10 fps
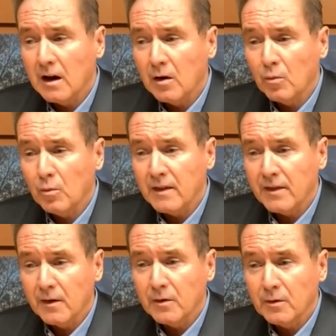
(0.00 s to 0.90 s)
with
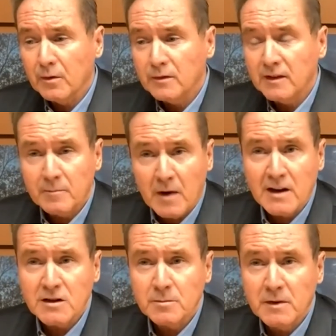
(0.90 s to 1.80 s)
those
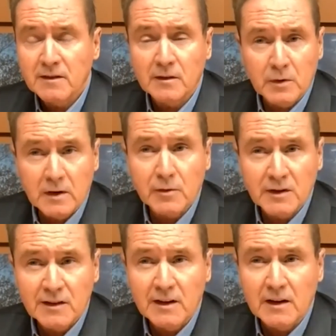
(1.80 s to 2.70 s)
admonishments that we've
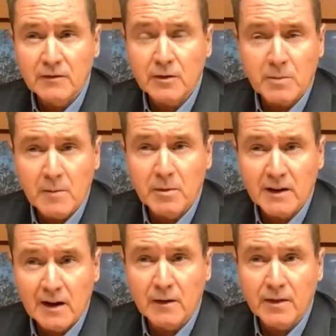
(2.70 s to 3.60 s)
received from public
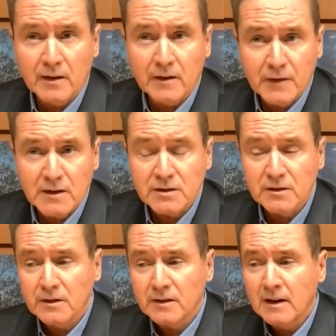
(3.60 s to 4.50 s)
health
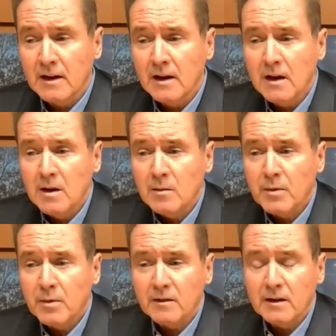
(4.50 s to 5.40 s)
officials.
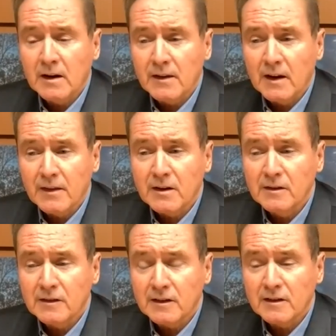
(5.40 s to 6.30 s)
But the other
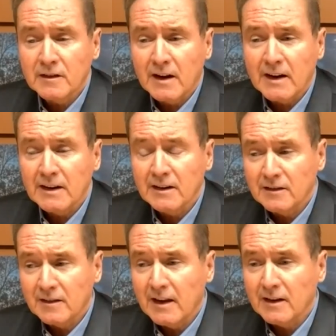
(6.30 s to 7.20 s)
concern, Dottie,
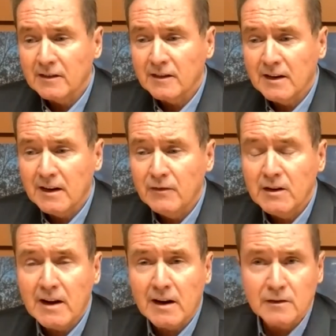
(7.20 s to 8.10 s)
is this, that even
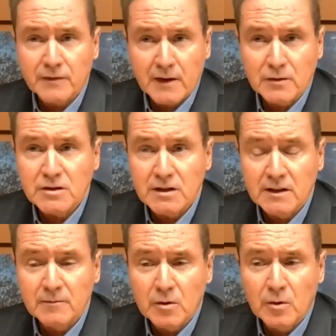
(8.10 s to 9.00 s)
Dr. Fauci,
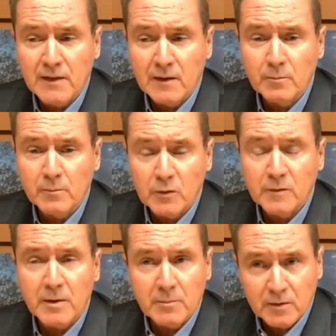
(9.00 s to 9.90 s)
who I think most
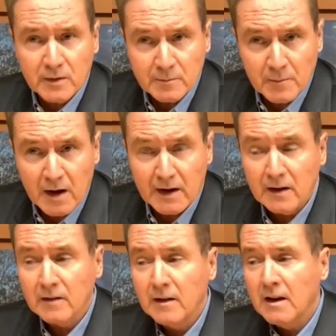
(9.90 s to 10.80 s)
people
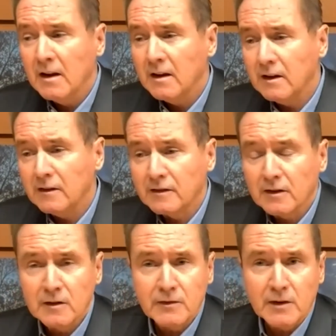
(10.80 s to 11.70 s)
admire, he has
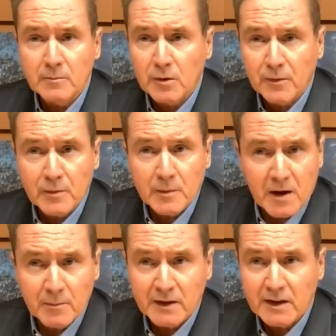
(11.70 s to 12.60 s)
served in both
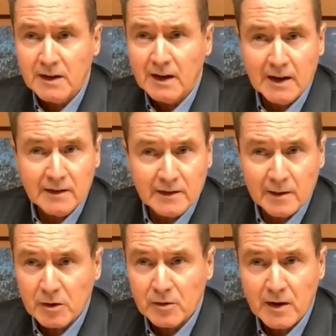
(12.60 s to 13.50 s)
Republican and
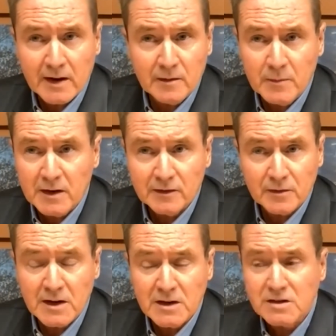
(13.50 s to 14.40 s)
Democratic
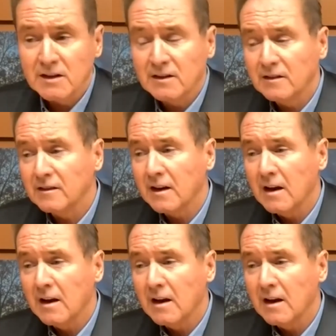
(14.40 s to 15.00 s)
administrations